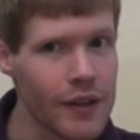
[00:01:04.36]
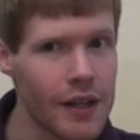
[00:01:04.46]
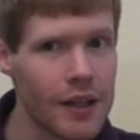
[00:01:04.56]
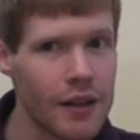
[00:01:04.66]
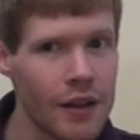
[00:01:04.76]

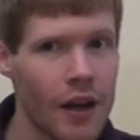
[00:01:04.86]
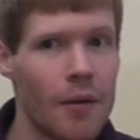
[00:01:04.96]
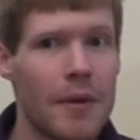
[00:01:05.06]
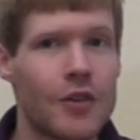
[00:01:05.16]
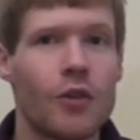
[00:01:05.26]
in a
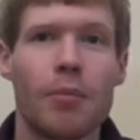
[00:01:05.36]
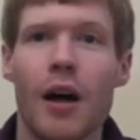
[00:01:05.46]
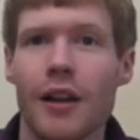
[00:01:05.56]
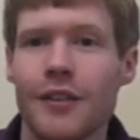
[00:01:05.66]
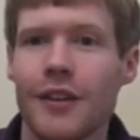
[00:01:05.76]

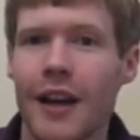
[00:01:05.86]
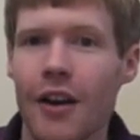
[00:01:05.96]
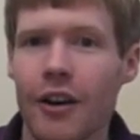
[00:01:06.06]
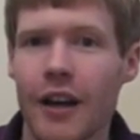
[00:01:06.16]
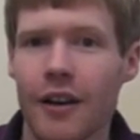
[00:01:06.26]
metropolitan
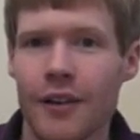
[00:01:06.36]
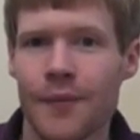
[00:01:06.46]
area.